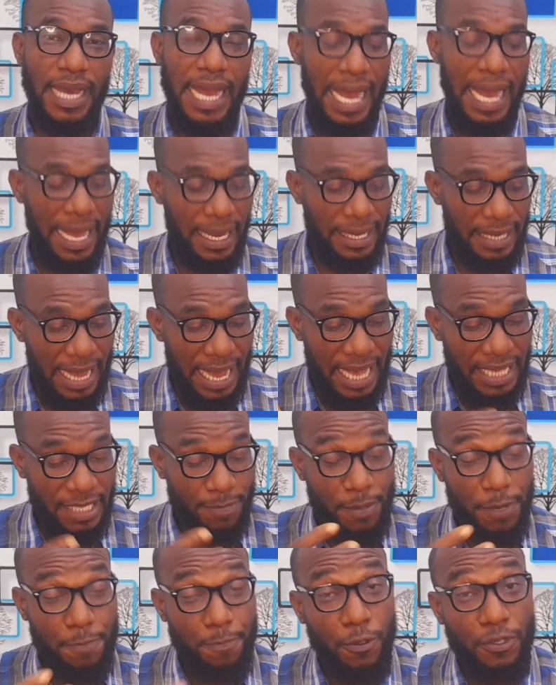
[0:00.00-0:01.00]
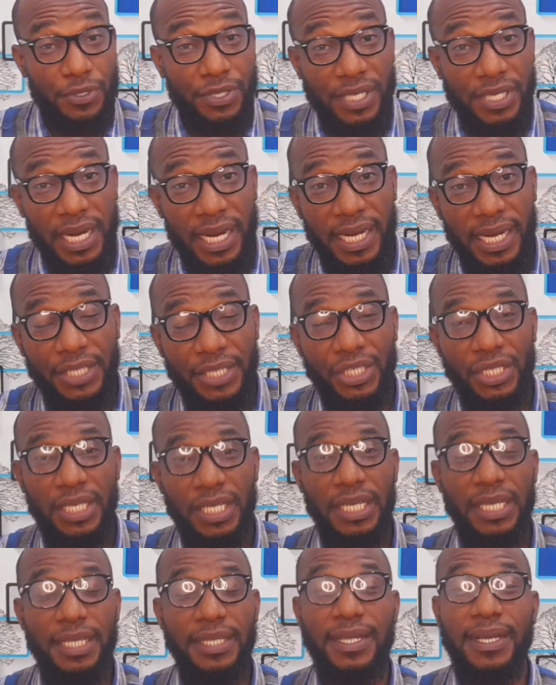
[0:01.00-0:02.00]
And as people search,
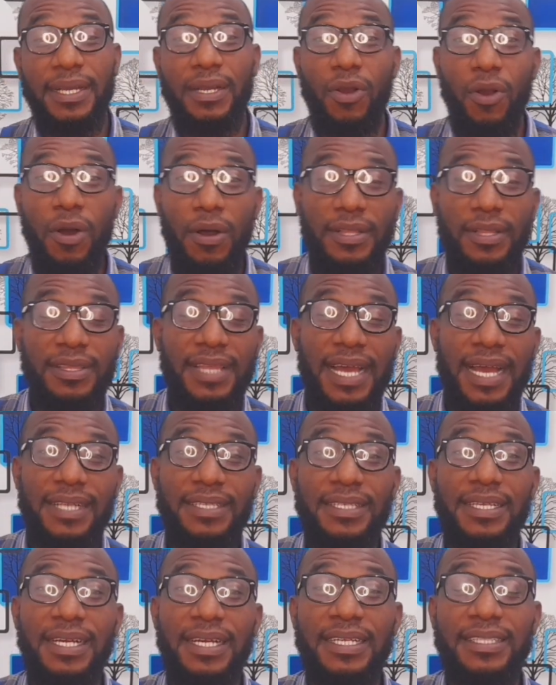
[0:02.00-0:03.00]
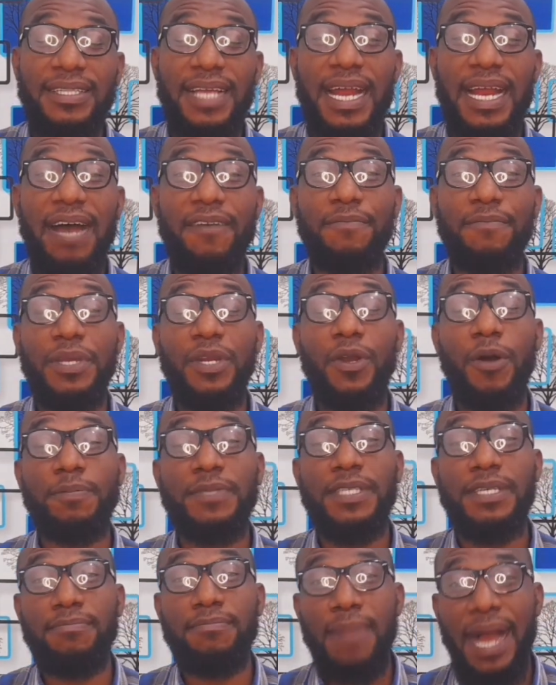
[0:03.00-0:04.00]
the content that have been
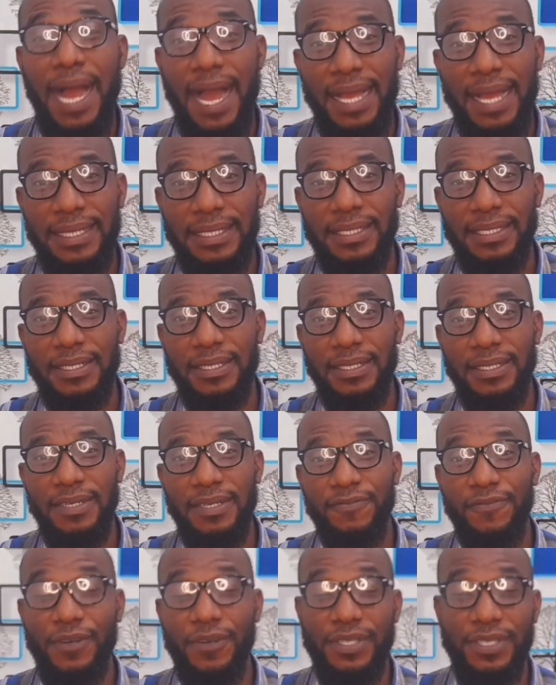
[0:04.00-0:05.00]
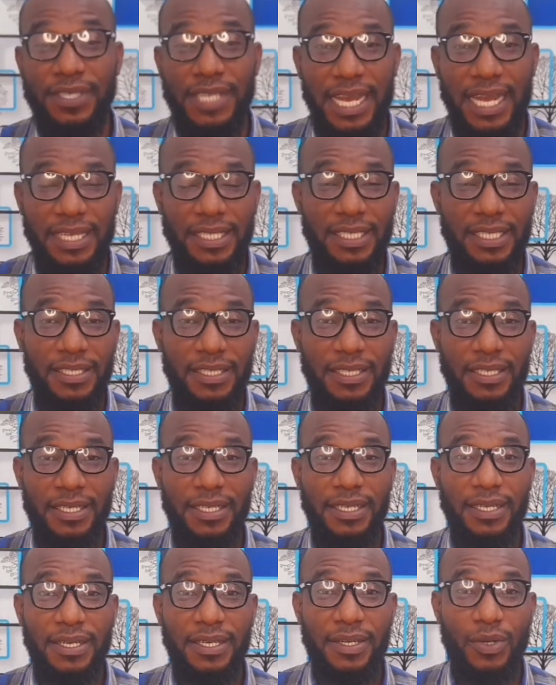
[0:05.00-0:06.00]
optimized for search
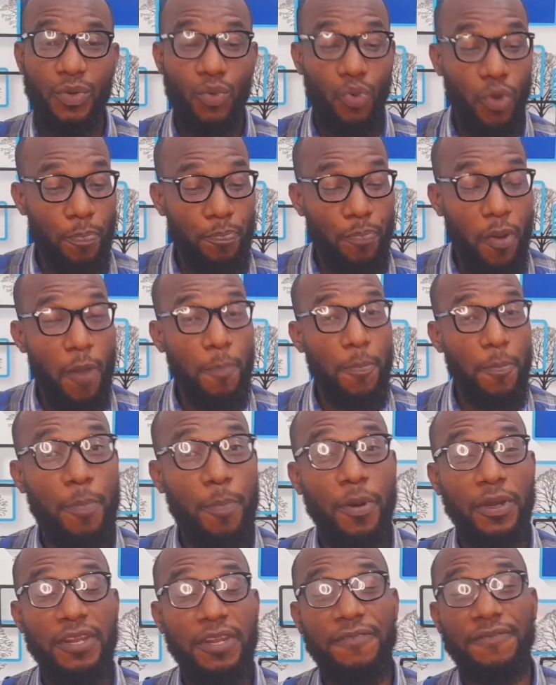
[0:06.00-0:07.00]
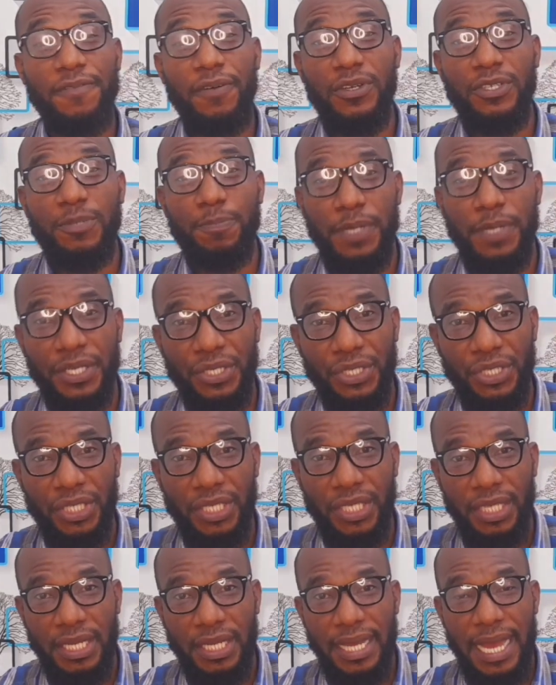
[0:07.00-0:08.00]
will pop on the first page.
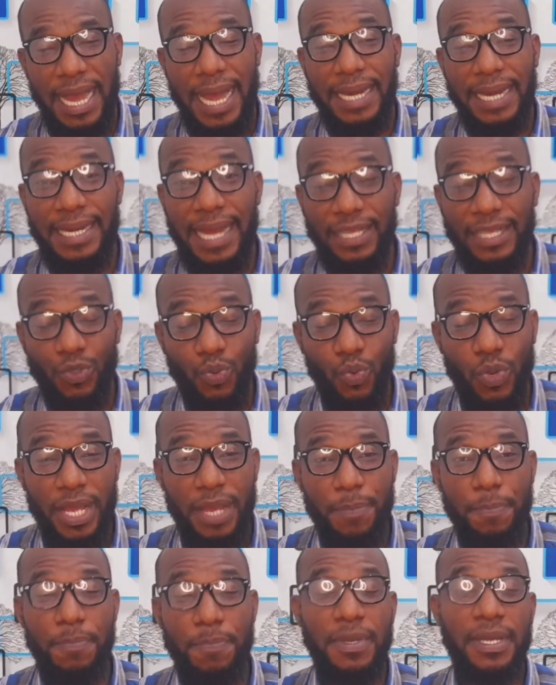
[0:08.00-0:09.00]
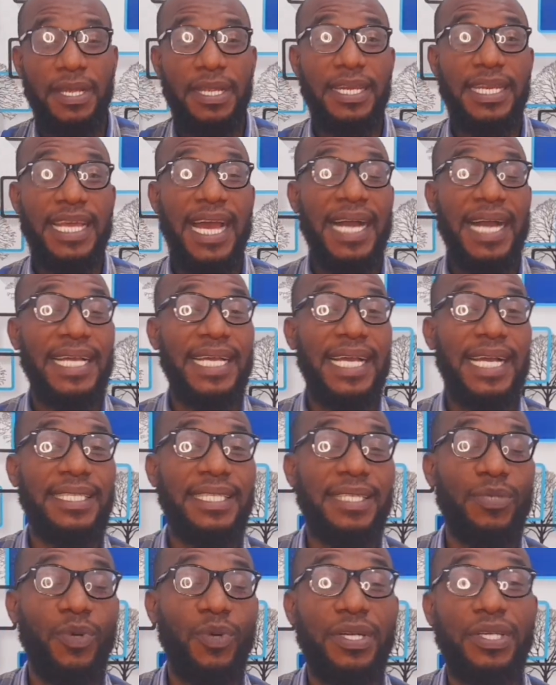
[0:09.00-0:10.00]
And that way, they are
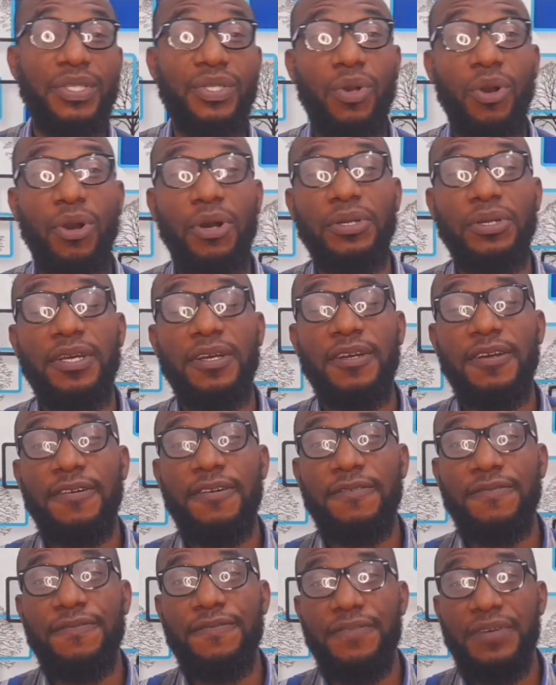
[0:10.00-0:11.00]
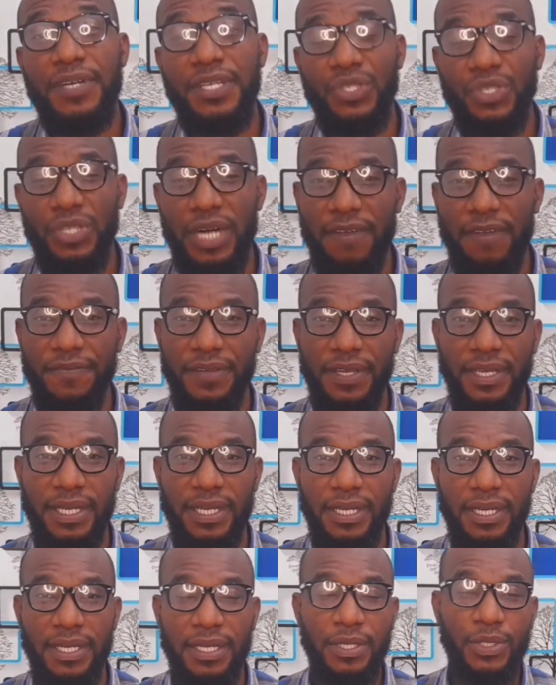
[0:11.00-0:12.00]
getting what is called free traffic
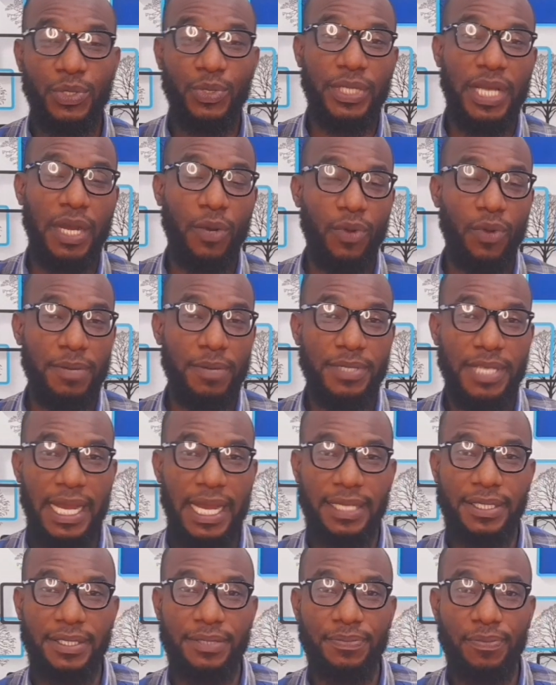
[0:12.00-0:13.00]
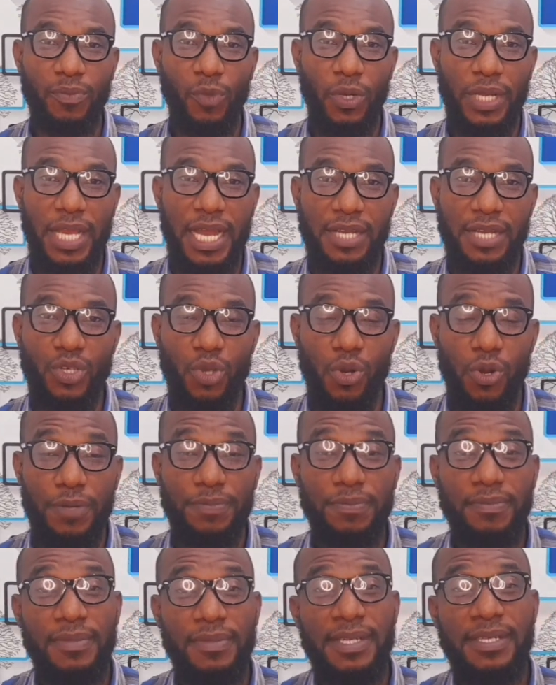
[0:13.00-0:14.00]
to their website. Okay,
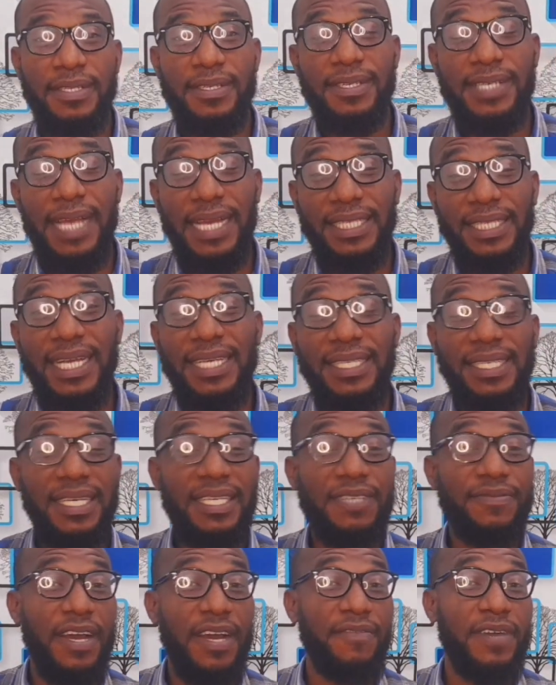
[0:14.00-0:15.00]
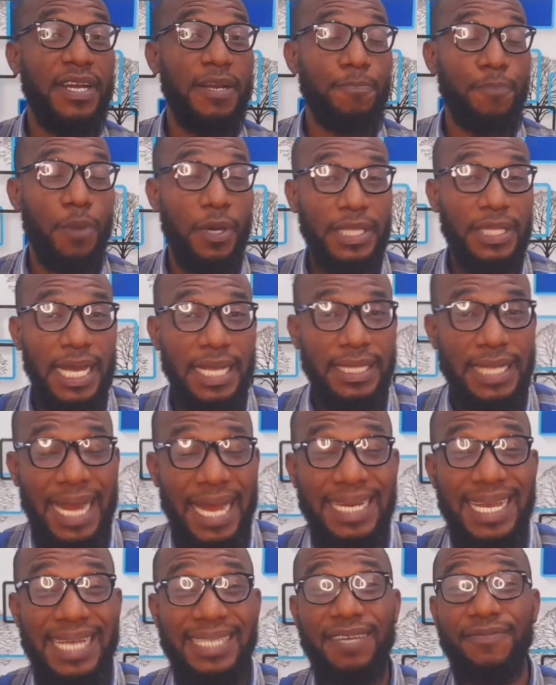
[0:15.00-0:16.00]
so search engine is very, very important.
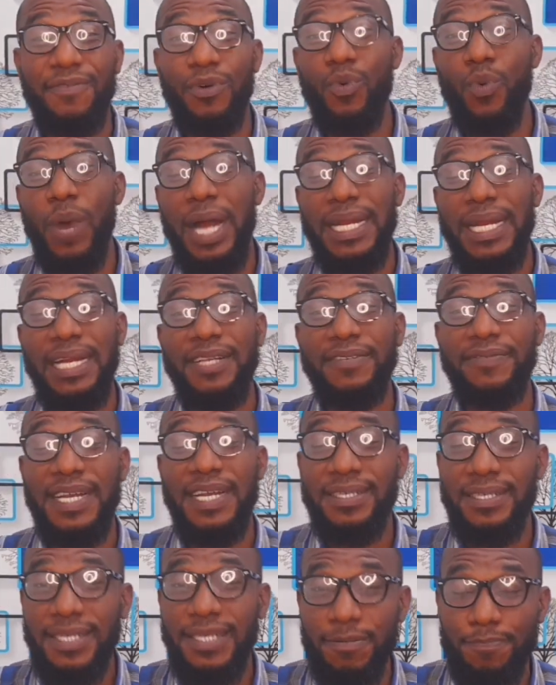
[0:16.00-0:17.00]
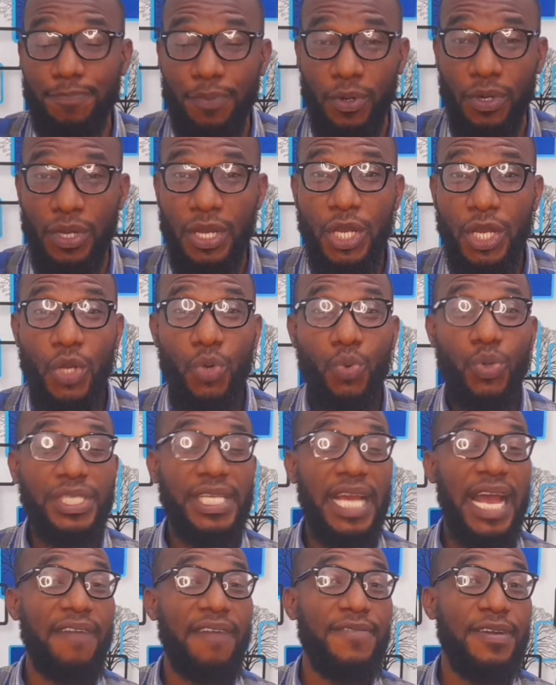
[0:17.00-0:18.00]
And there's even one that is very simple, which
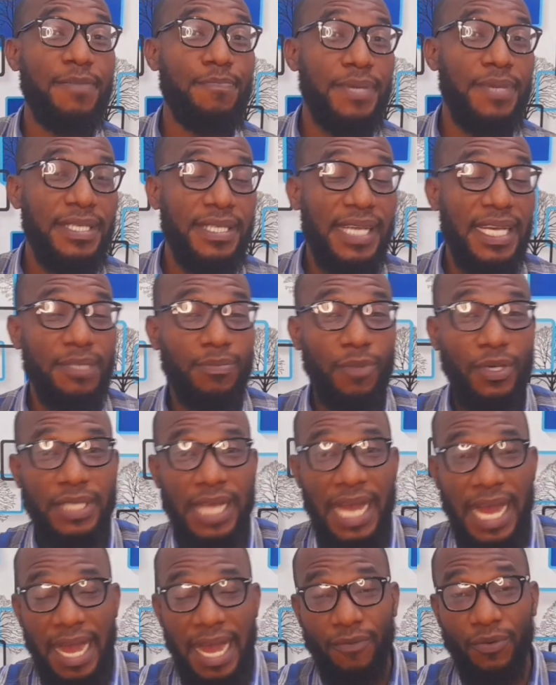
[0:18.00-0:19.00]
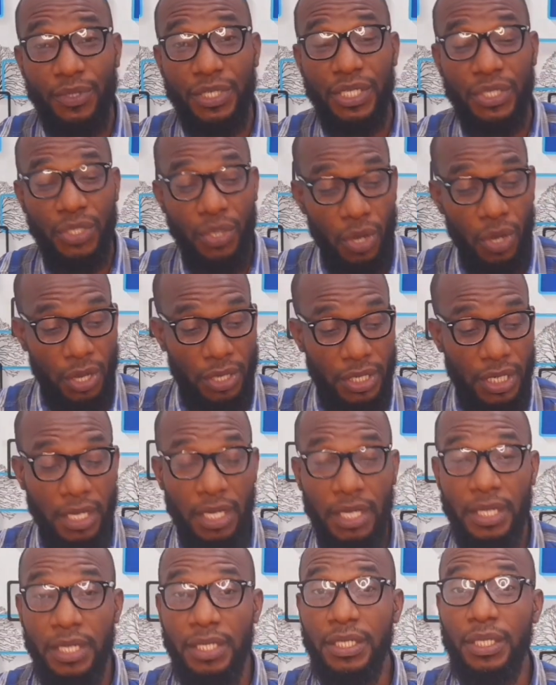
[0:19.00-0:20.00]
every business must have, which is called
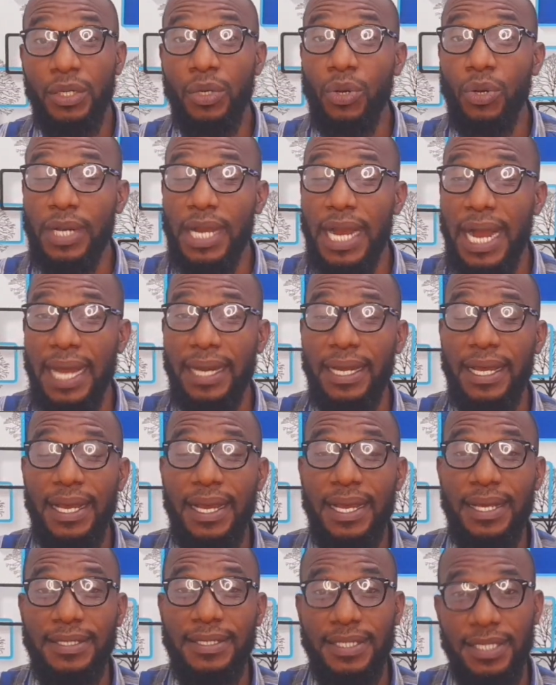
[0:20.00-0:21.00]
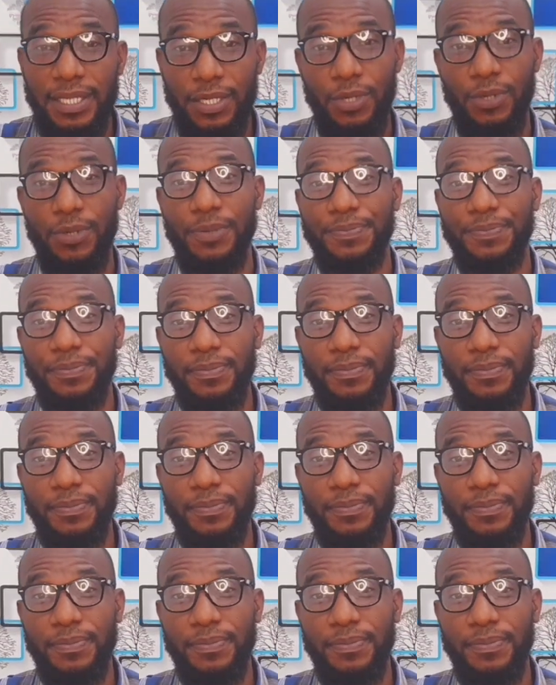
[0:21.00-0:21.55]
the local SEO.